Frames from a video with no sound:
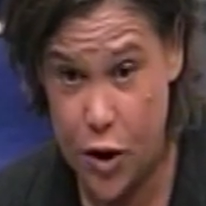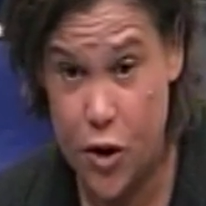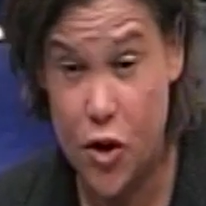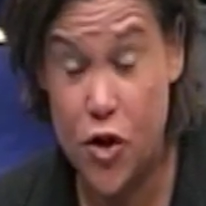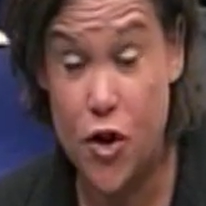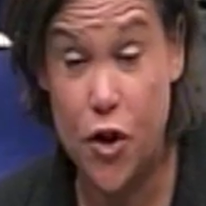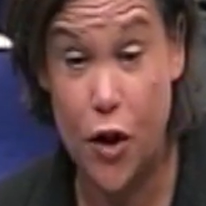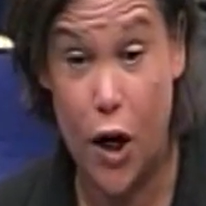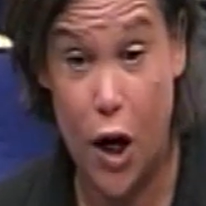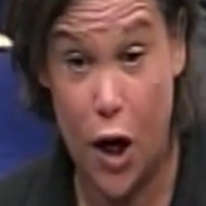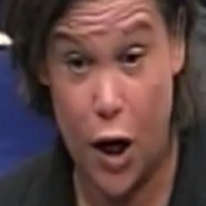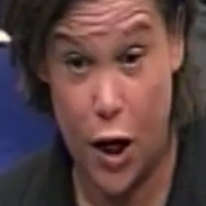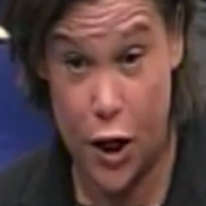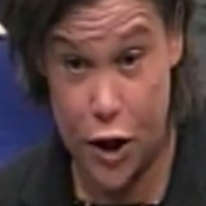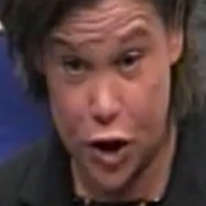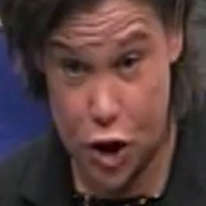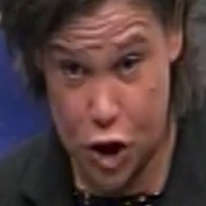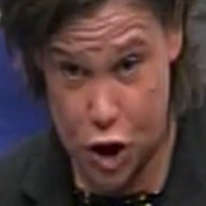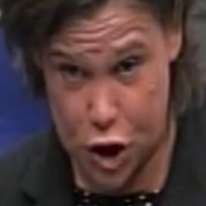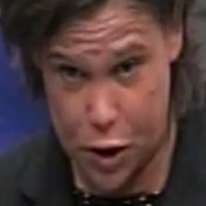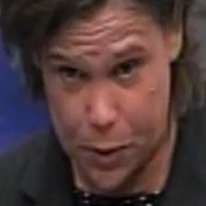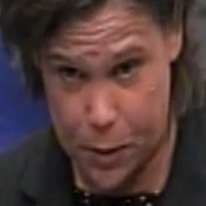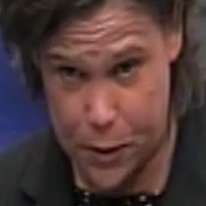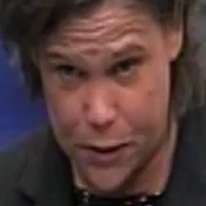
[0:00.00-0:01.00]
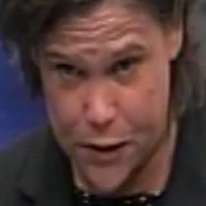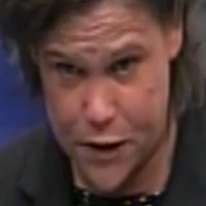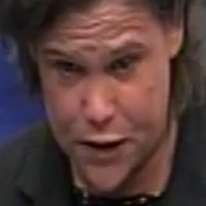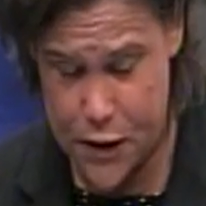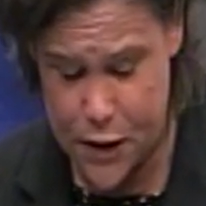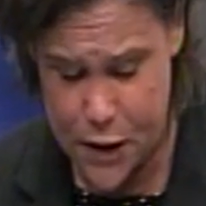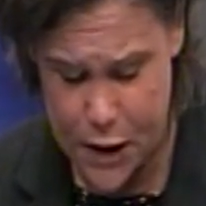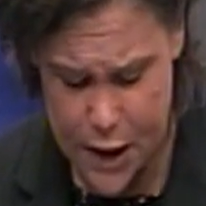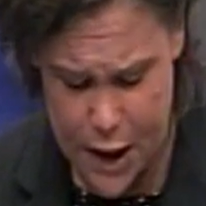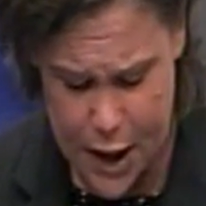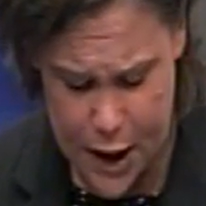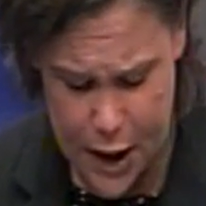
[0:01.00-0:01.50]
and to the hardships
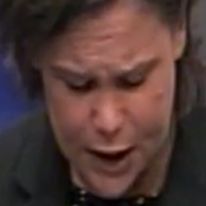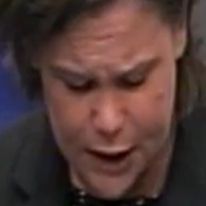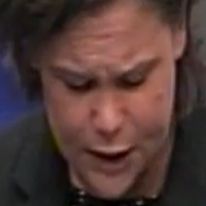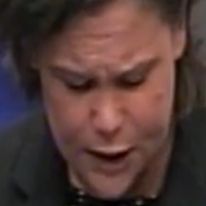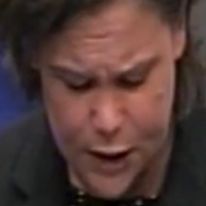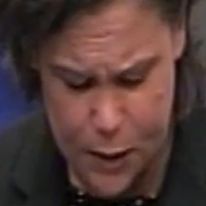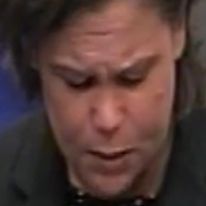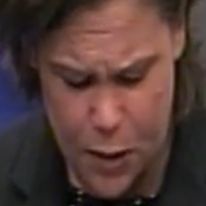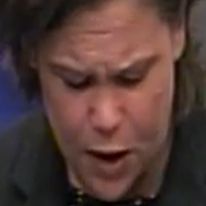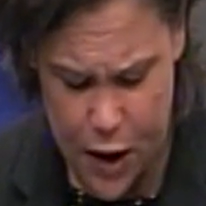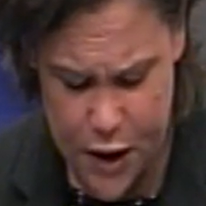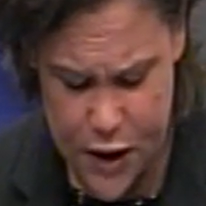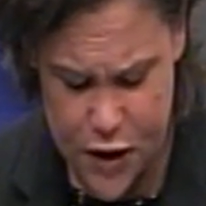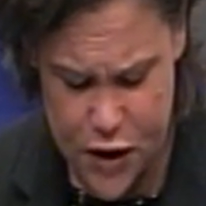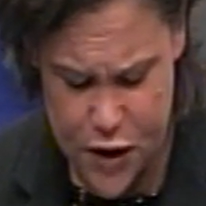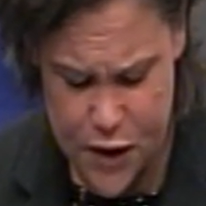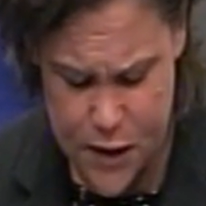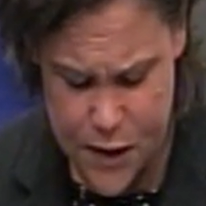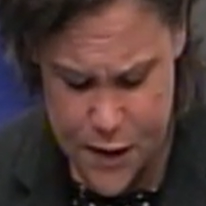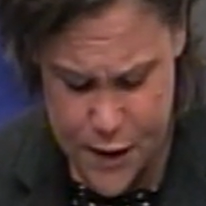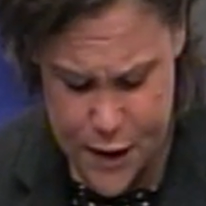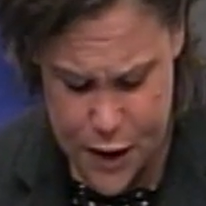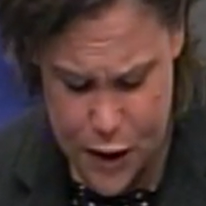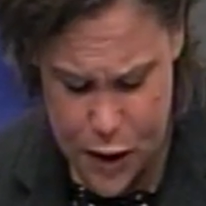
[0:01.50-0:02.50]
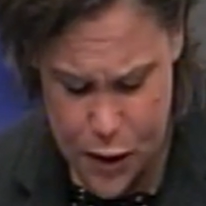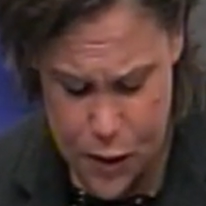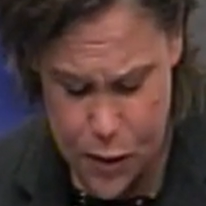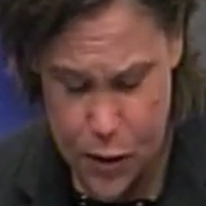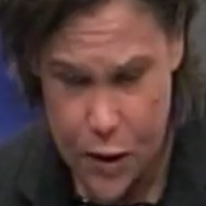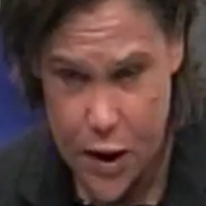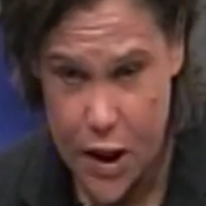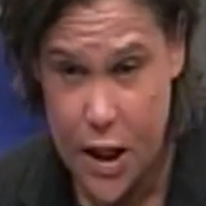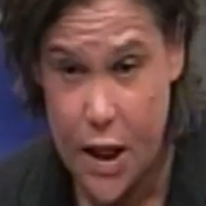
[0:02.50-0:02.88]
uh, that might ensue.